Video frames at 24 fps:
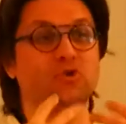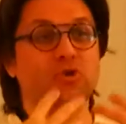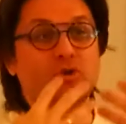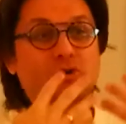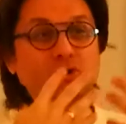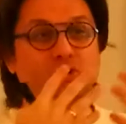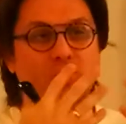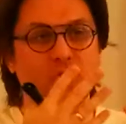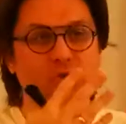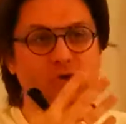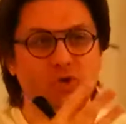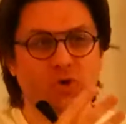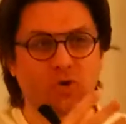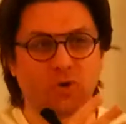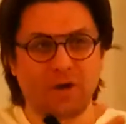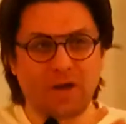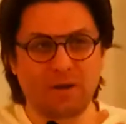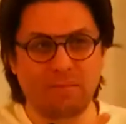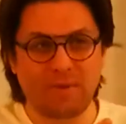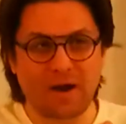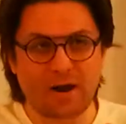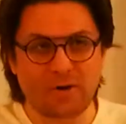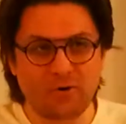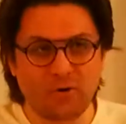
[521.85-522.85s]
So what
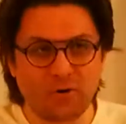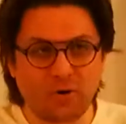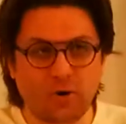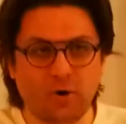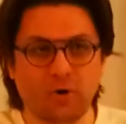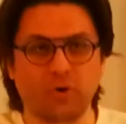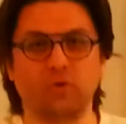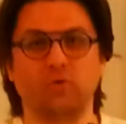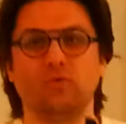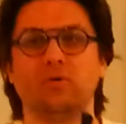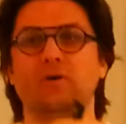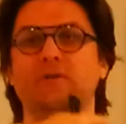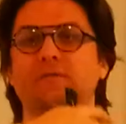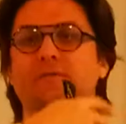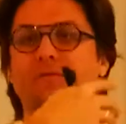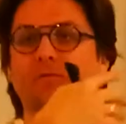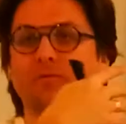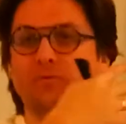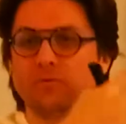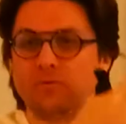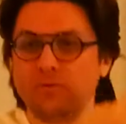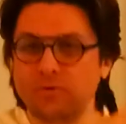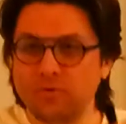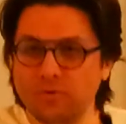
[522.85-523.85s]
the body
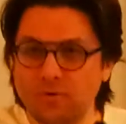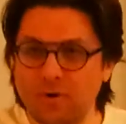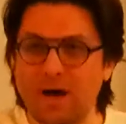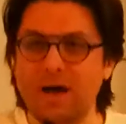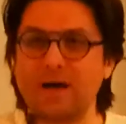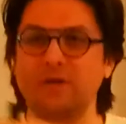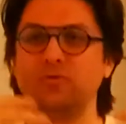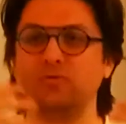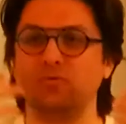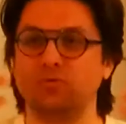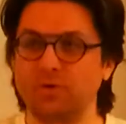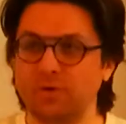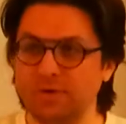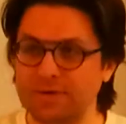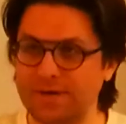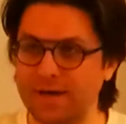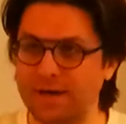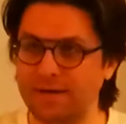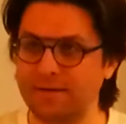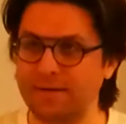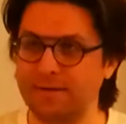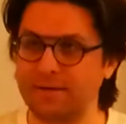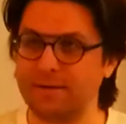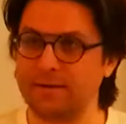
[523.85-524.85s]
of Jocelyne
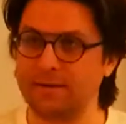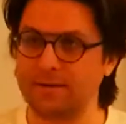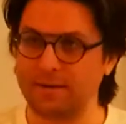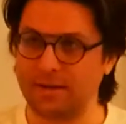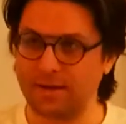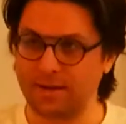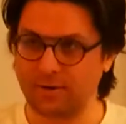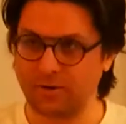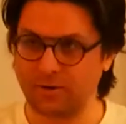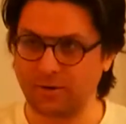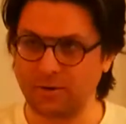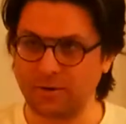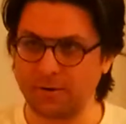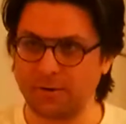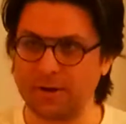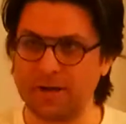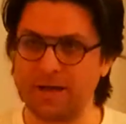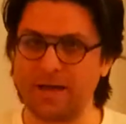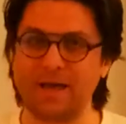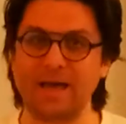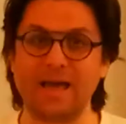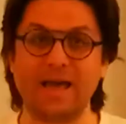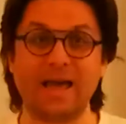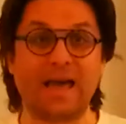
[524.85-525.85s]
emanates is not the
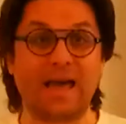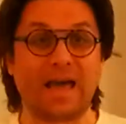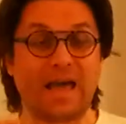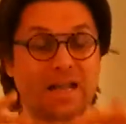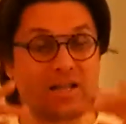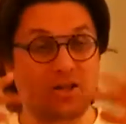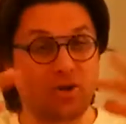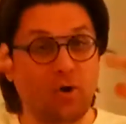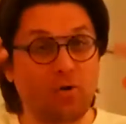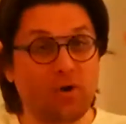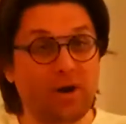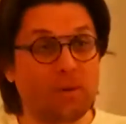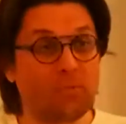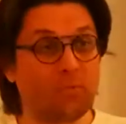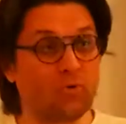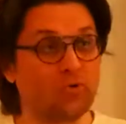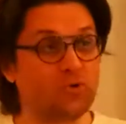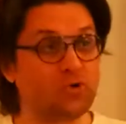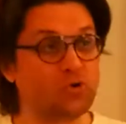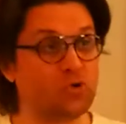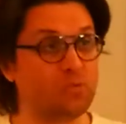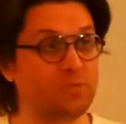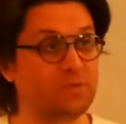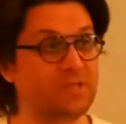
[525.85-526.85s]
same as what
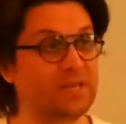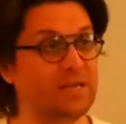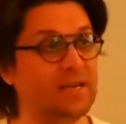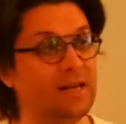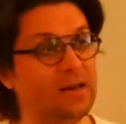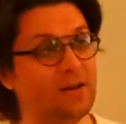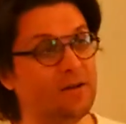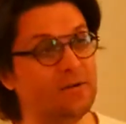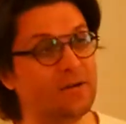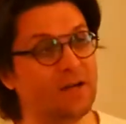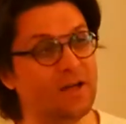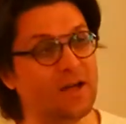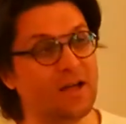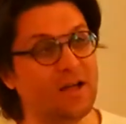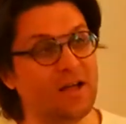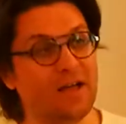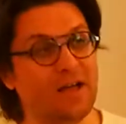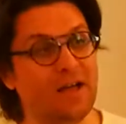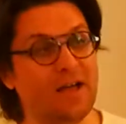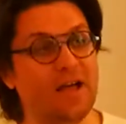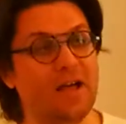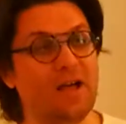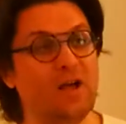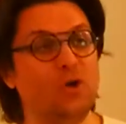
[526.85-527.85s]
Yvon, Anne or
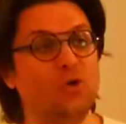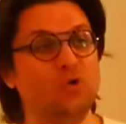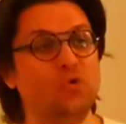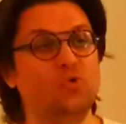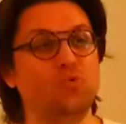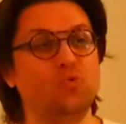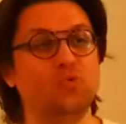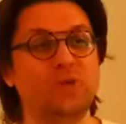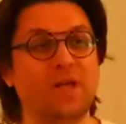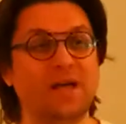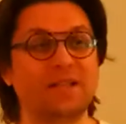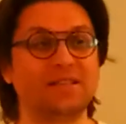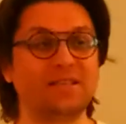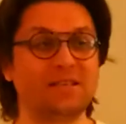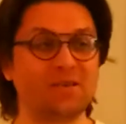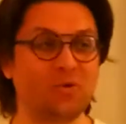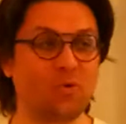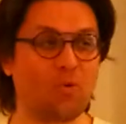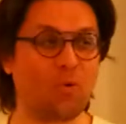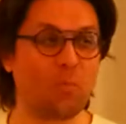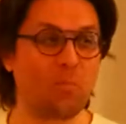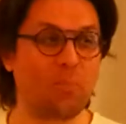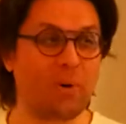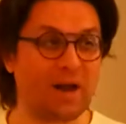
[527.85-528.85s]
Diane
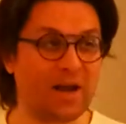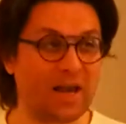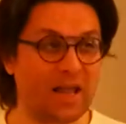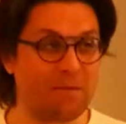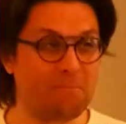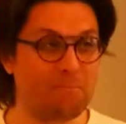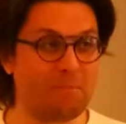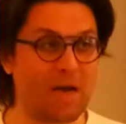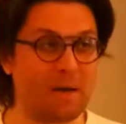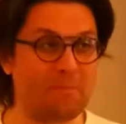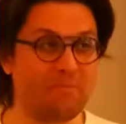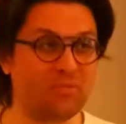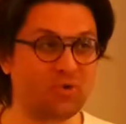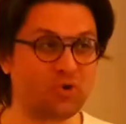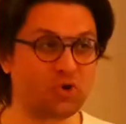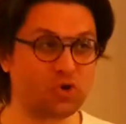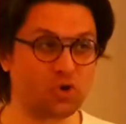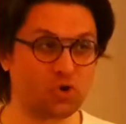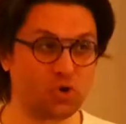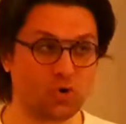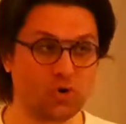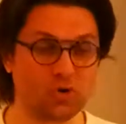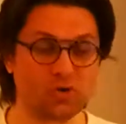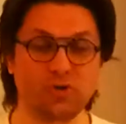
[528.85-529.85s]
body emanates.
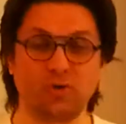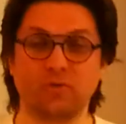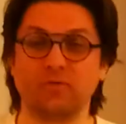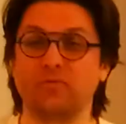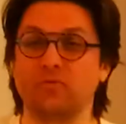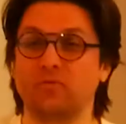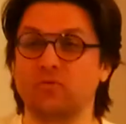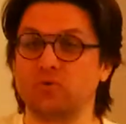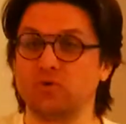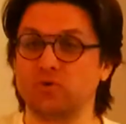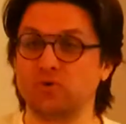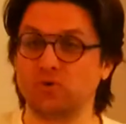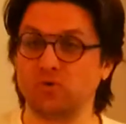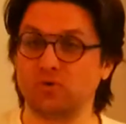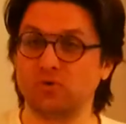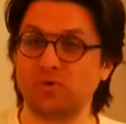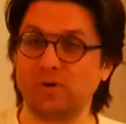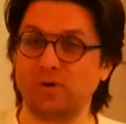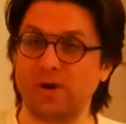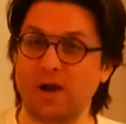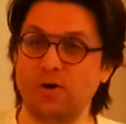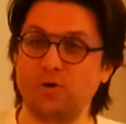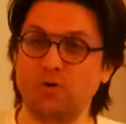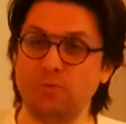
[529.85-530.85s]
And in the subtle
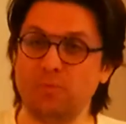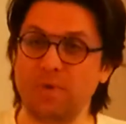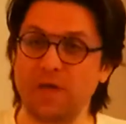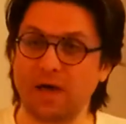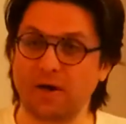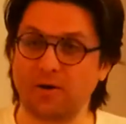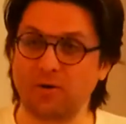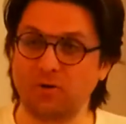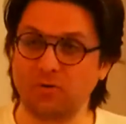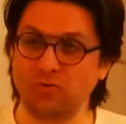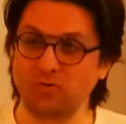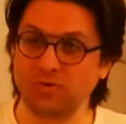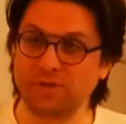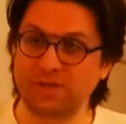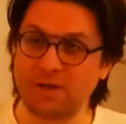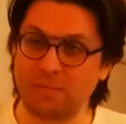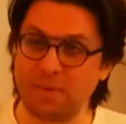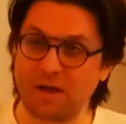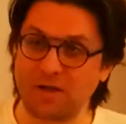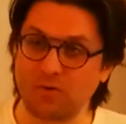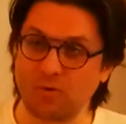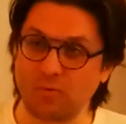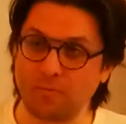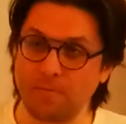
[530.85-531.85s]
worlds,
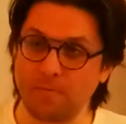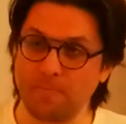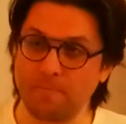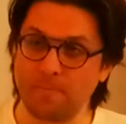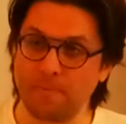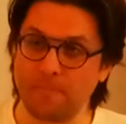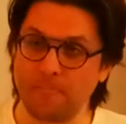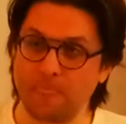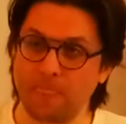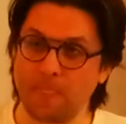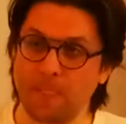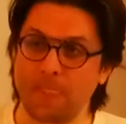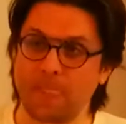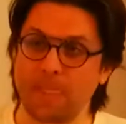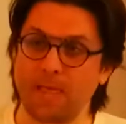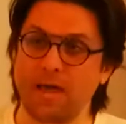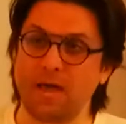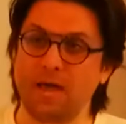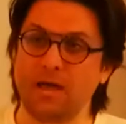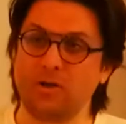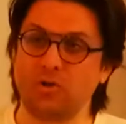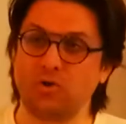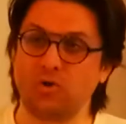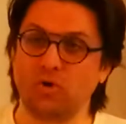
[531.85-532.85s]
we do not attract
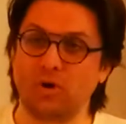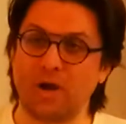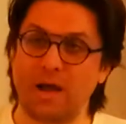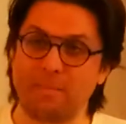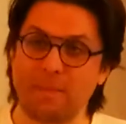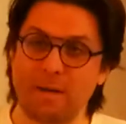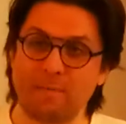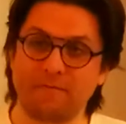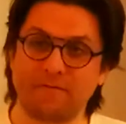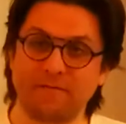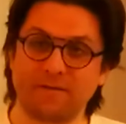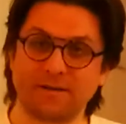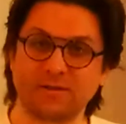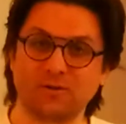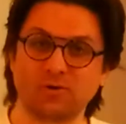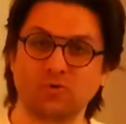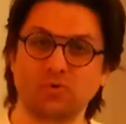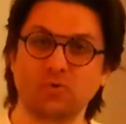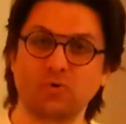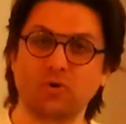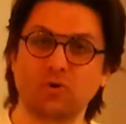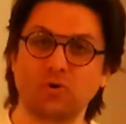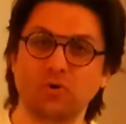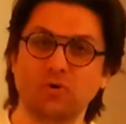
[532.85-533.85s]
the same things
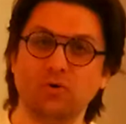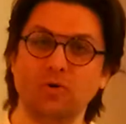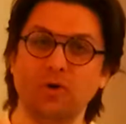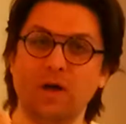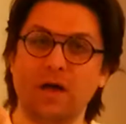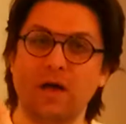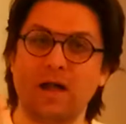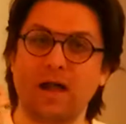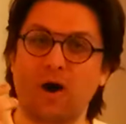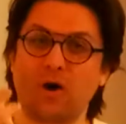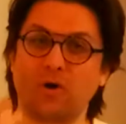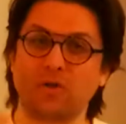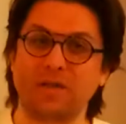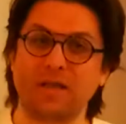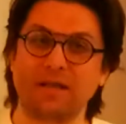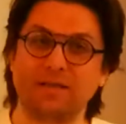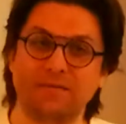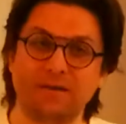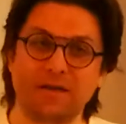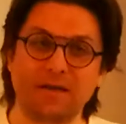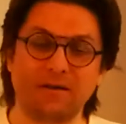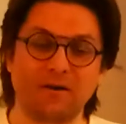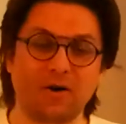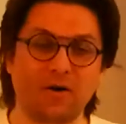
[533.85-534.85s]
according to the light
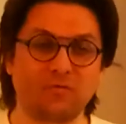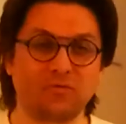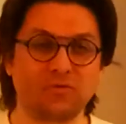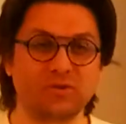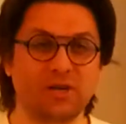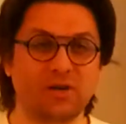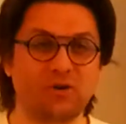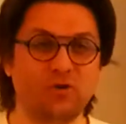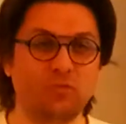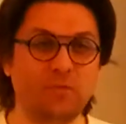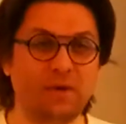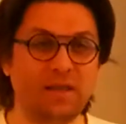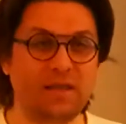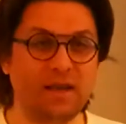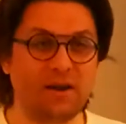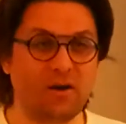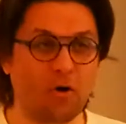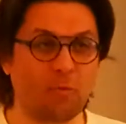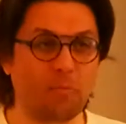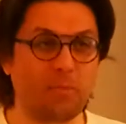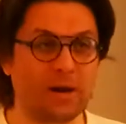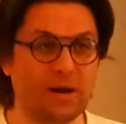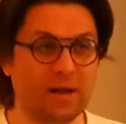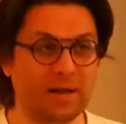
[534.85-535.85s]
we emanate.